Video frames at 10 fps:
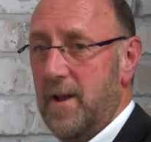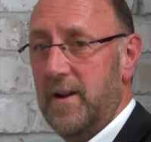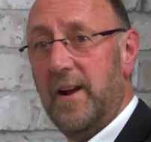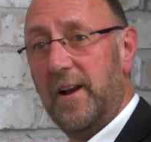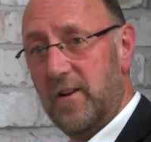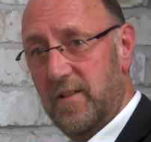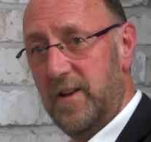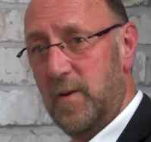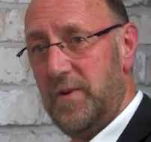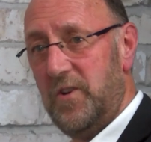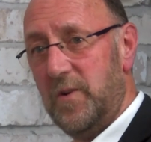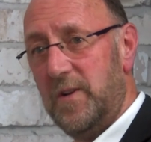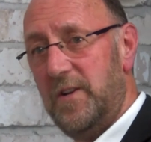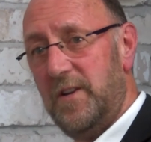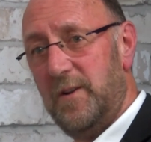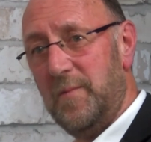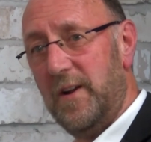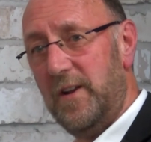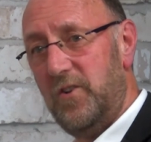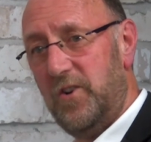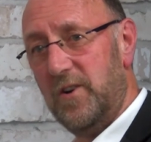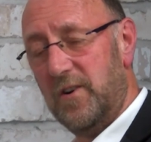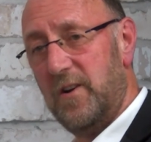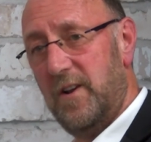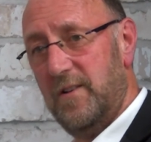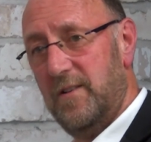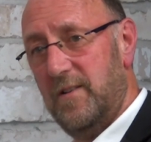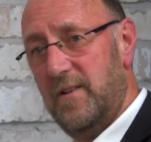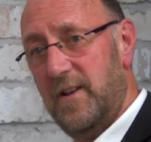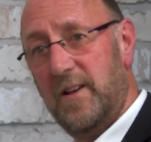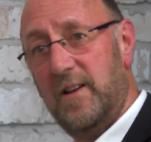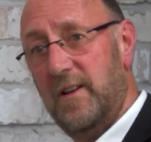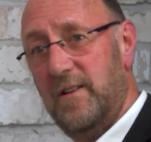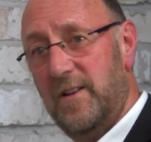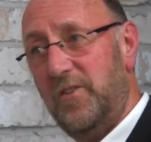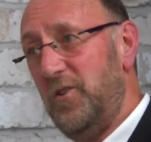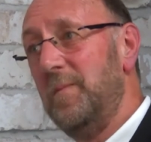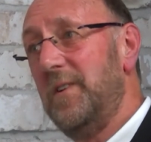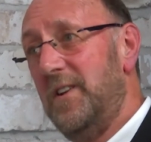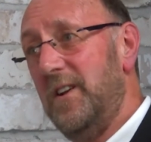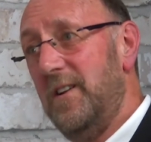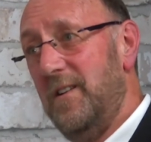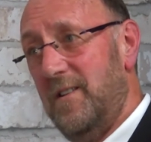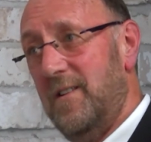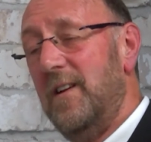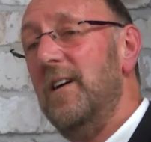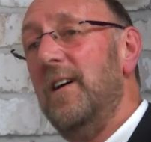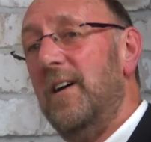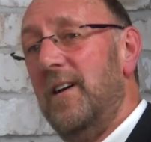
And then I got the opportunity to manage York uh, and jump to Tit. Mm.